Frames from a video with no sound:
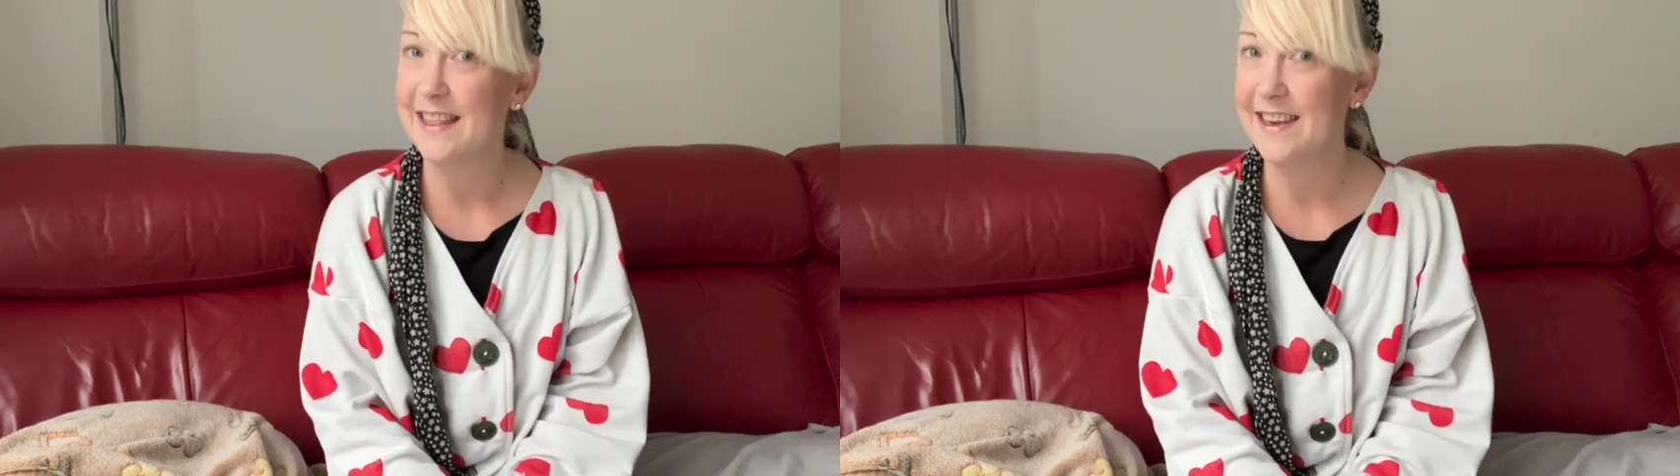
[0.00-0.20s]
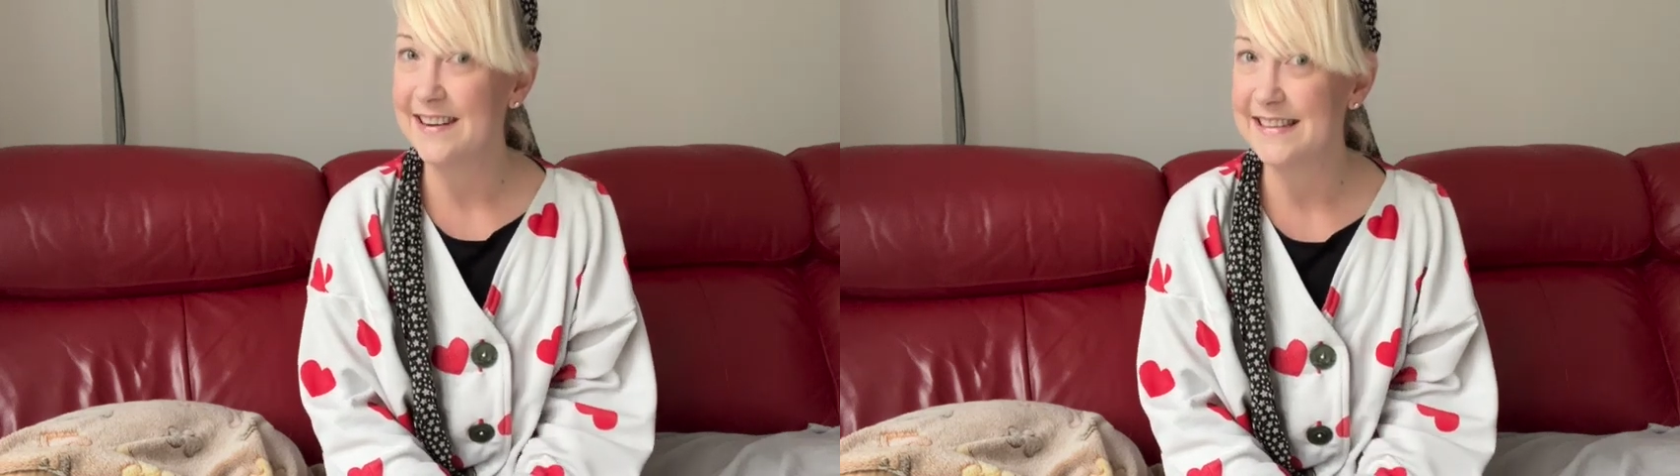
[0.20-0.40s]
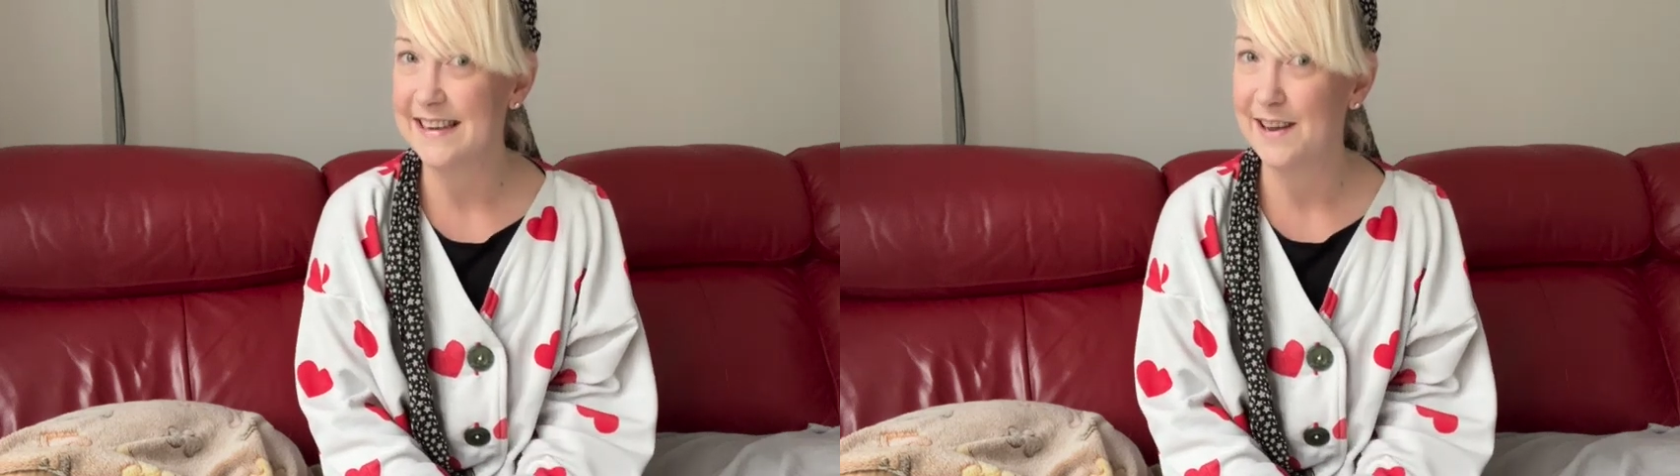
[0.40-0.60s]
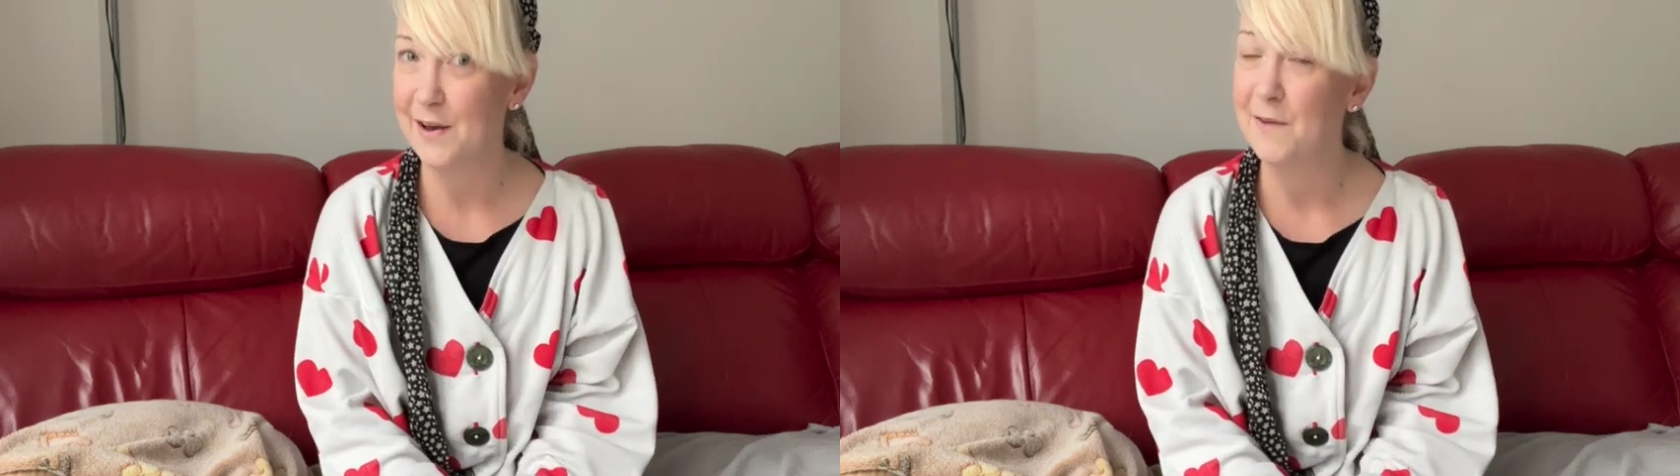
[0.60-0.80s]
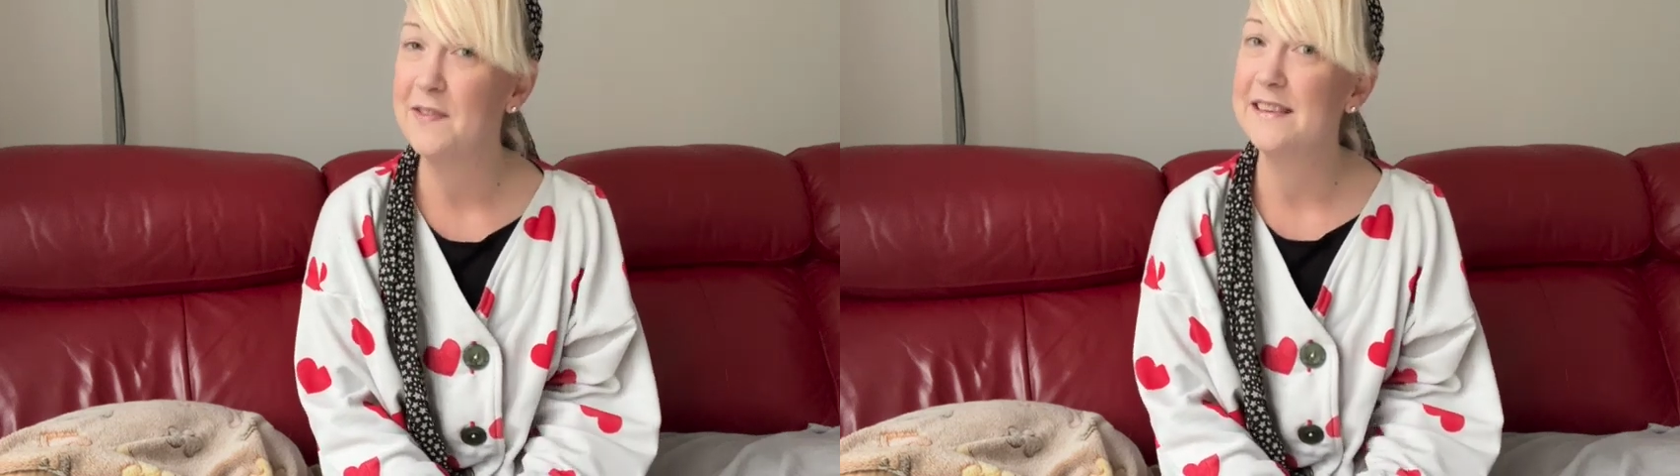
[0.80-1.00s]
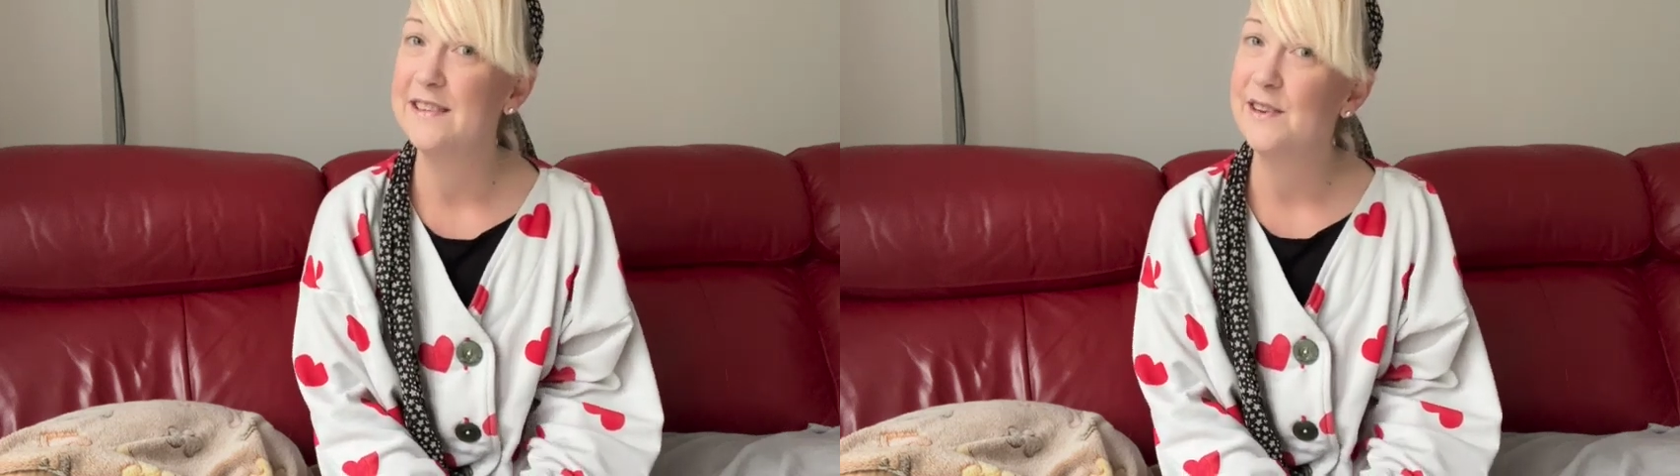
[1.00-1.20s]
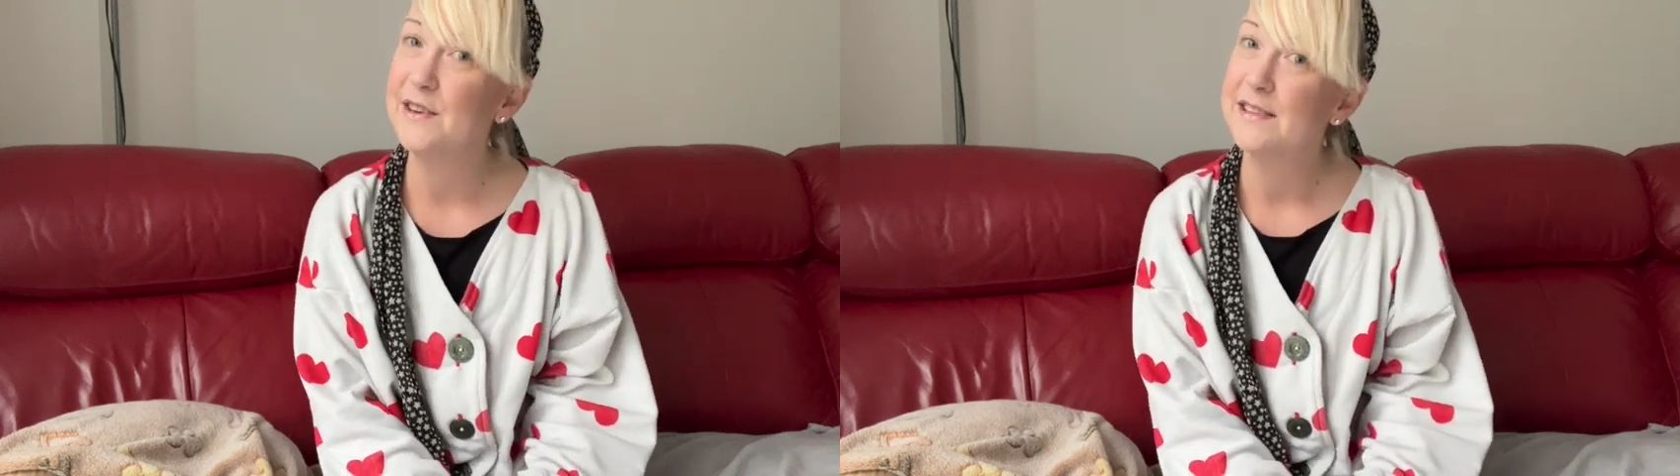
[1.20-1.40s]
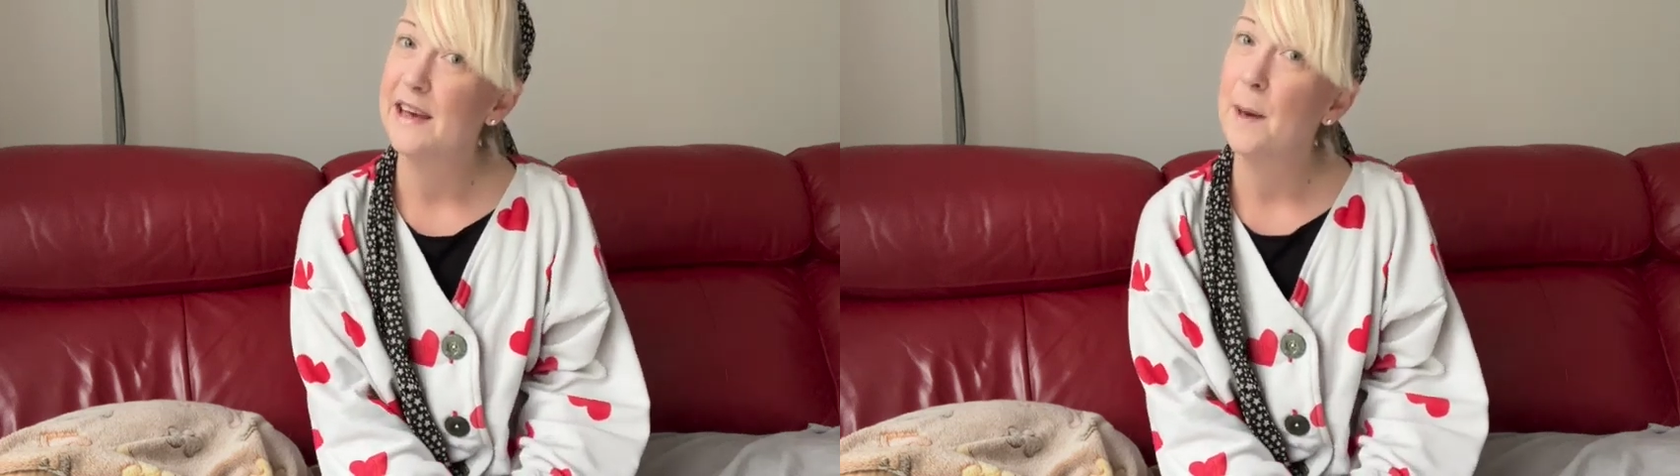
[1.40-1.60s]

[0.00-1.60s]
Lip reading: the idea of this good,